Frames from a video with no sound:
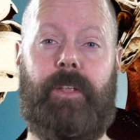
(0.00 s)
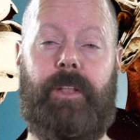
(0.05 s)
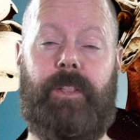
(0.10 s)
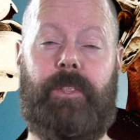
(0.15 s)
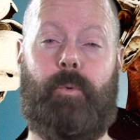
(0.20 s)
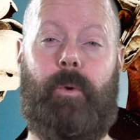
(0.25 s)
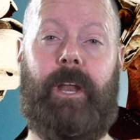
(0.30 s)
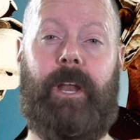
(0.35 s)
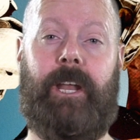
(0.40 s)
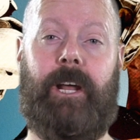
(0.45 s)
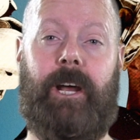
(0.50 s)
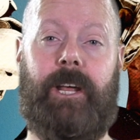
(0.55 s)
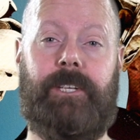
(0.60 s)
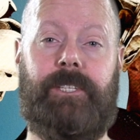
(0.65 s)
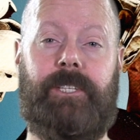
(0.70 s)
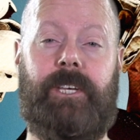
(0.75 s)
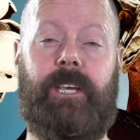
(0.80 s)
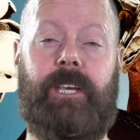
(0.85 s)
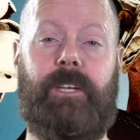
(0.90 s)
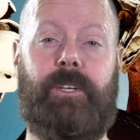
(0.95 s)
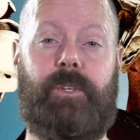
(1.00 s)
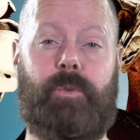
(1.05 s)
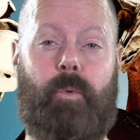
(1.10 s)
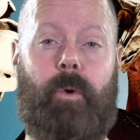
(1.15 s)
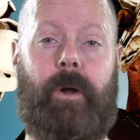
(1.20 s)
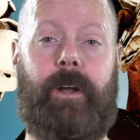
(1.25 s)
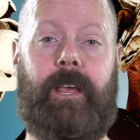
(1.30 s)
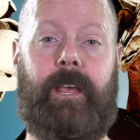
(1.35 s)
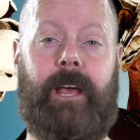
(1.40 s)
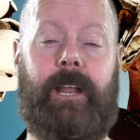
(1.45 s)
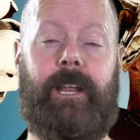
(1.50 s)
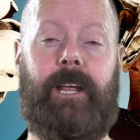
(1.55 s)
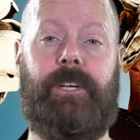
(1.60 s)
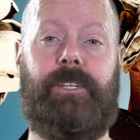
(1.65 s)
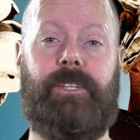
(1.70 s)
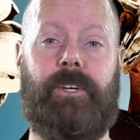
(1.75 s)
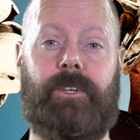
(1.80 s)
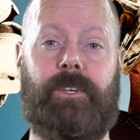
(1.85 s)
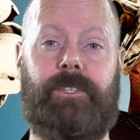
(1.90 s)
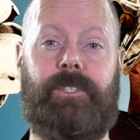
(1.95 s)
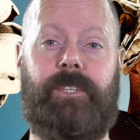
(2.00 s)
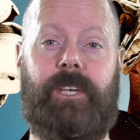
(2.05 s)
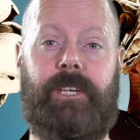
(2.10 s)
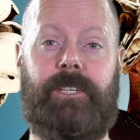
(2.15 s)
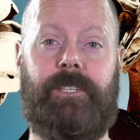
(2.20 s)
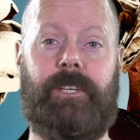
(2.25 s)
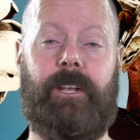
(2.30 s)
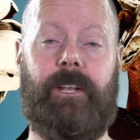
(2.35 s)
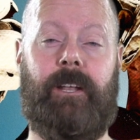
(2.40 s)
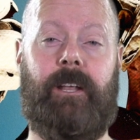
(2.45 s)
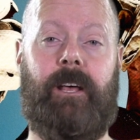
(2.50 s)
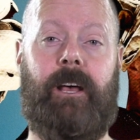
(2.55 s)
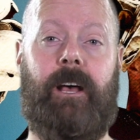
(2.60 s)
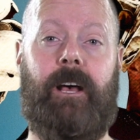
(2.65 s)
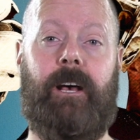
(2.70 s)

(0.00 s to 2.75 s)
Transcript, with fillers: the 2019-20 NHL season,